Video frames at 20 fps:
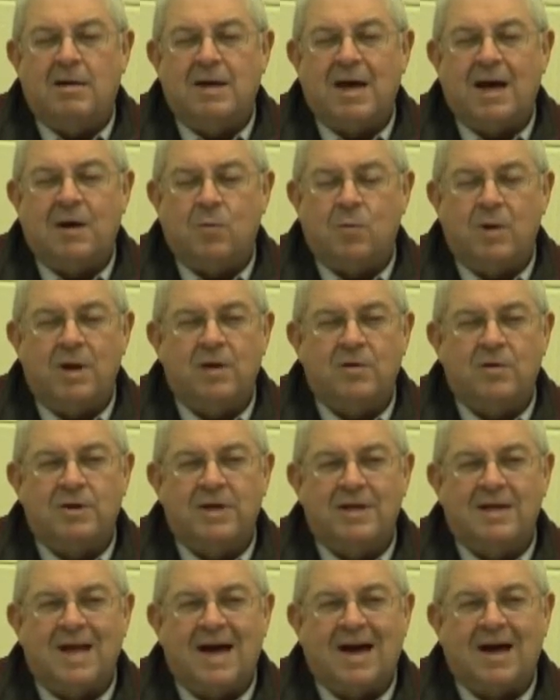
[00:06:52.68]
Knight Ridder
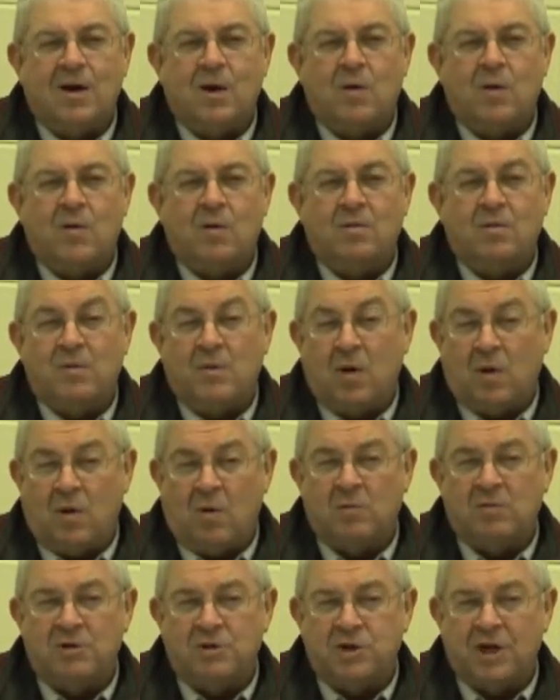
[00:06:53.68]
did not
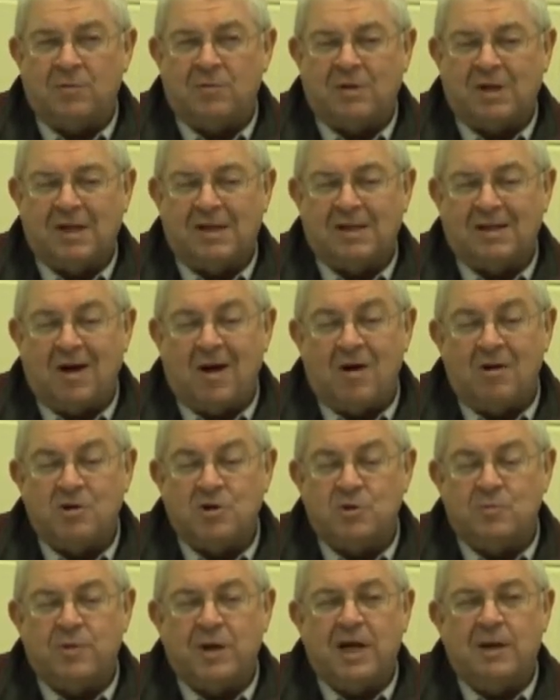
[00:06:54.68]
own generally
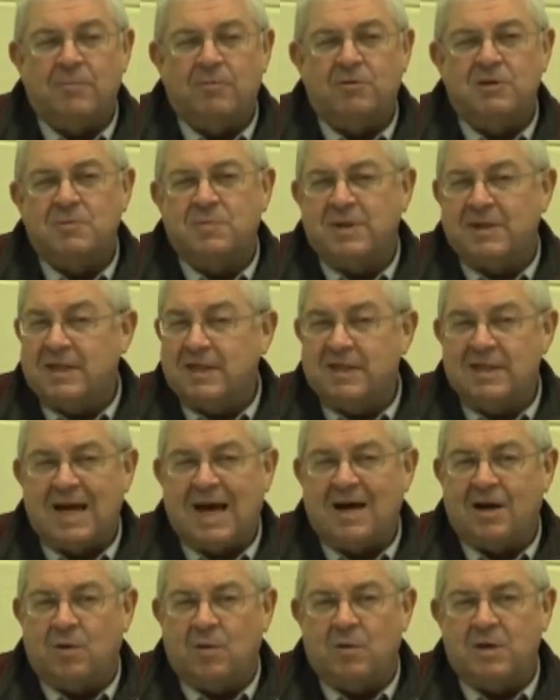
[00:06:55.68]
larger papers, but did
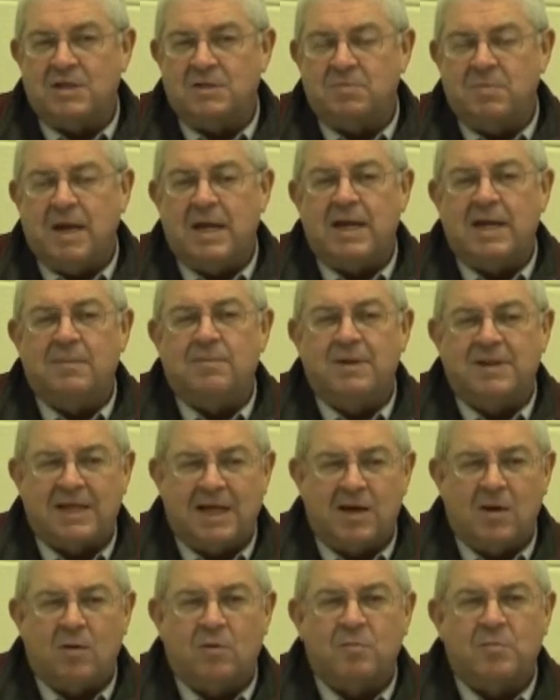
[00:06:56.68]
not own as many, but
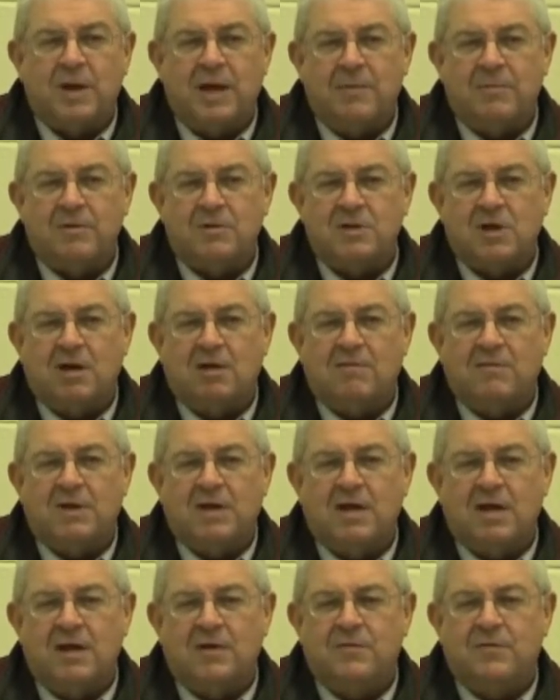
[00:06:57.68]
they owned papers all
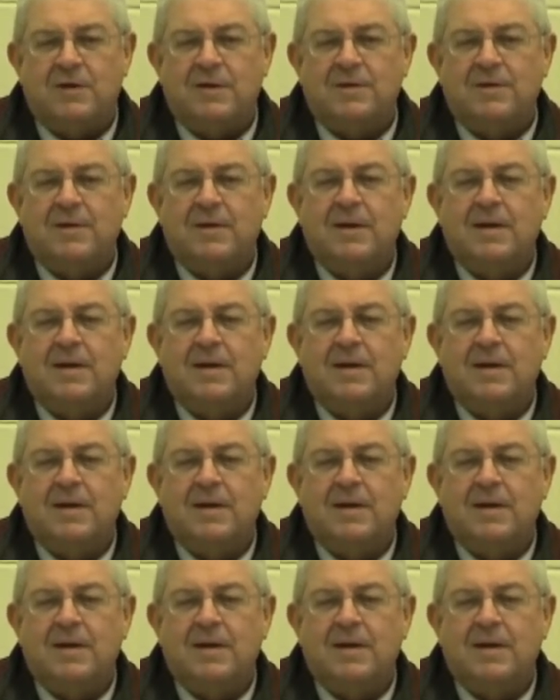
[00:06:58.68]
over the country.